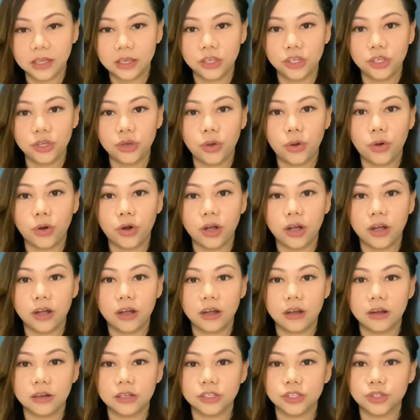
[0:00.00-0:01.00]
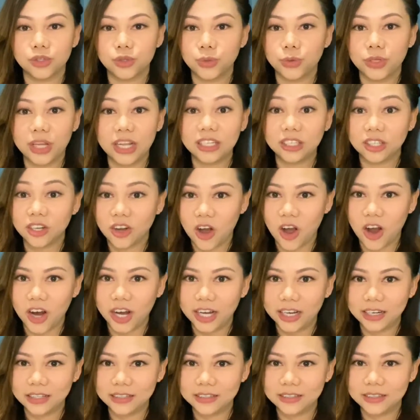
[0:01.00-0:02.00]
your student
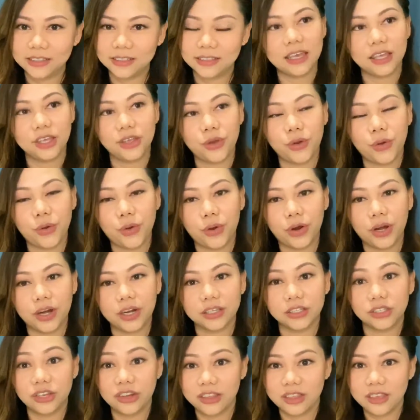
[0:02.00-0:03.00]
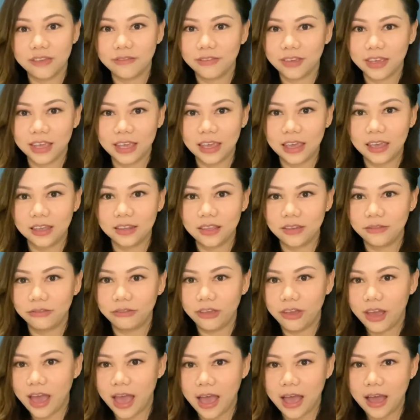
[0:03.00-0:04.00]
card, your certificate if
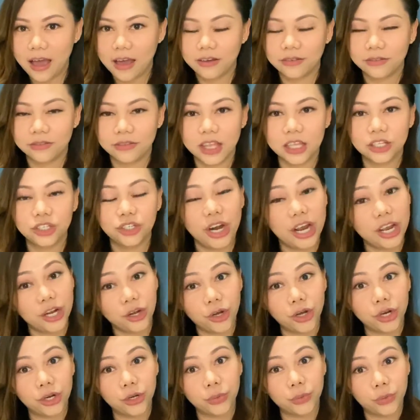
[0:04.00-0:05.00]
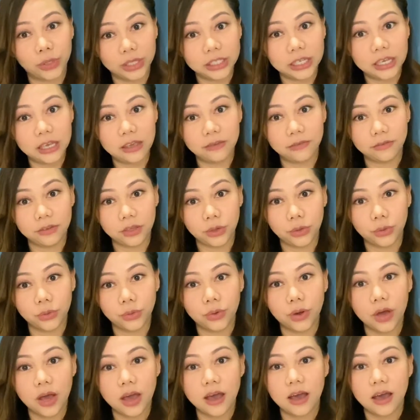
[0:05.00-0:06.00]
you have. The trainer will give you
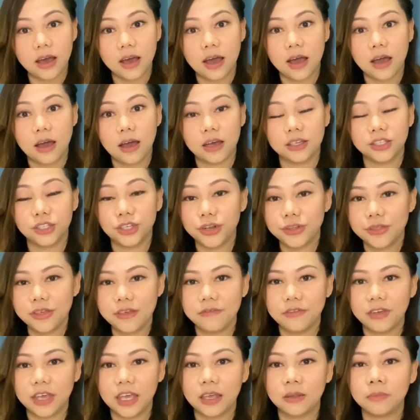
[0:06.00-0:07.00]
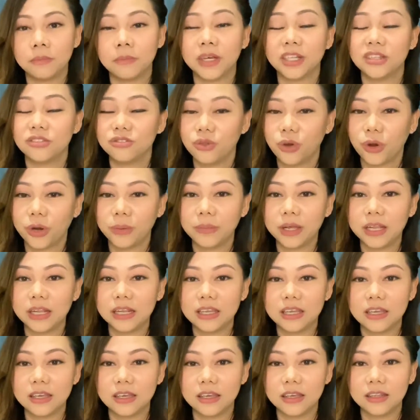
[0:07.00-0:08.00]
a certificate, but
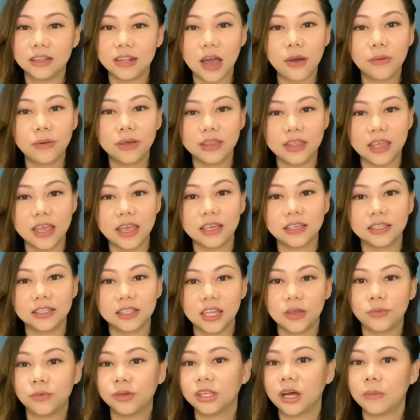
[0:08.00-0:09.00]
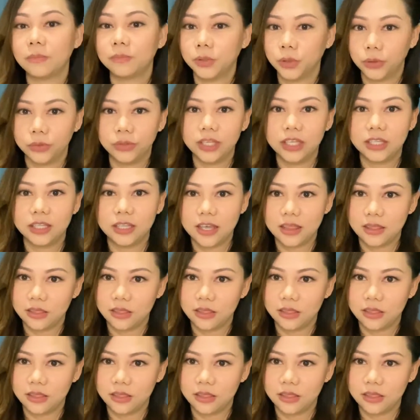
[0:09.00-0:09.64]
normally nowadays they will upload it in